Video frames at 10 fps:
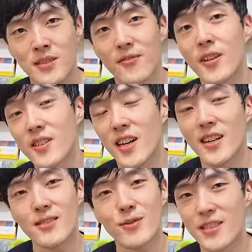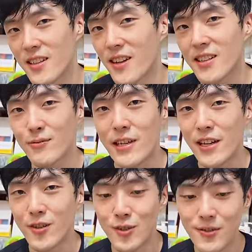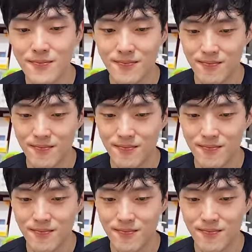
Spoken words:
free of charge, which I think is really cool.